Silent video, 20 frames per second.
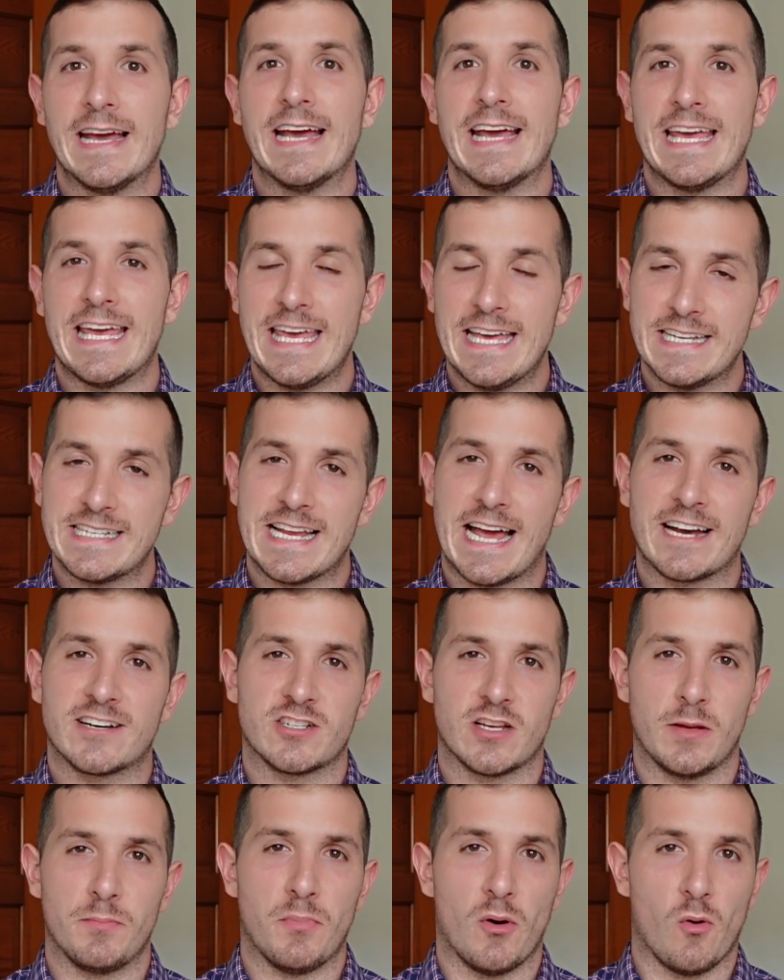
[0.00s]
He is
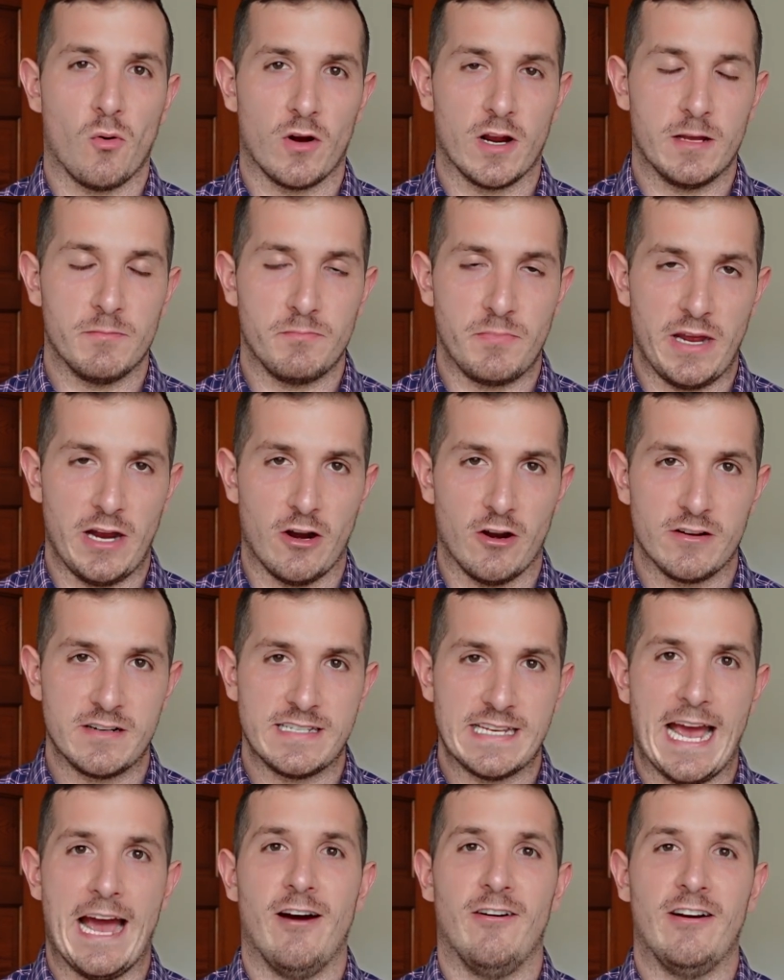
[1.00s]
actually pouring beer
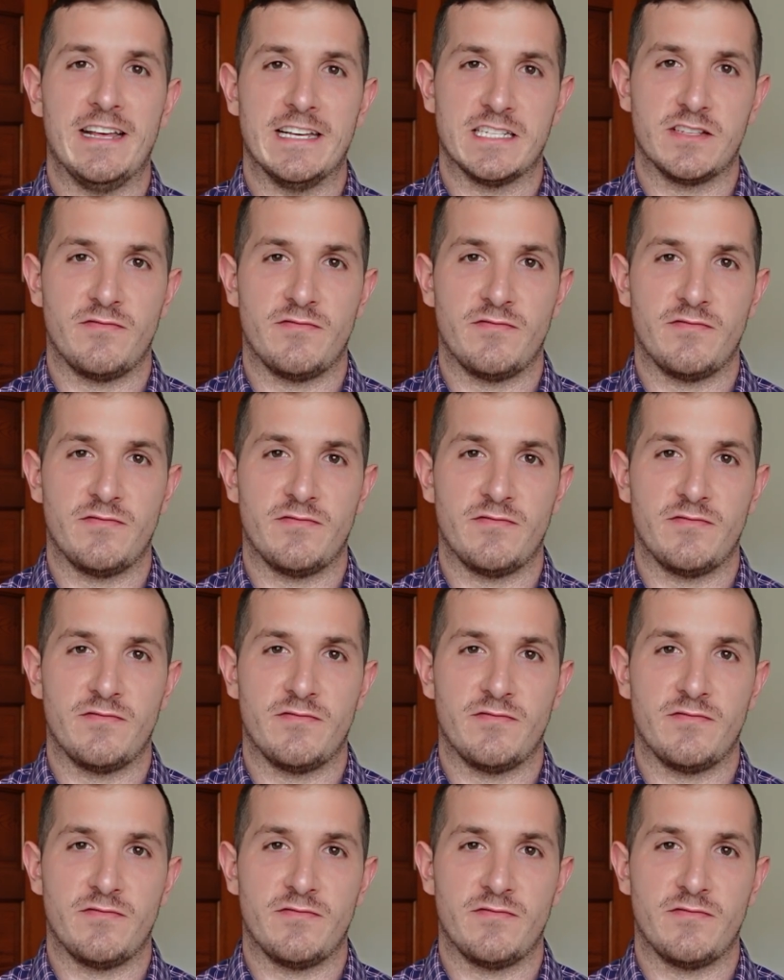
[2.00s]
down his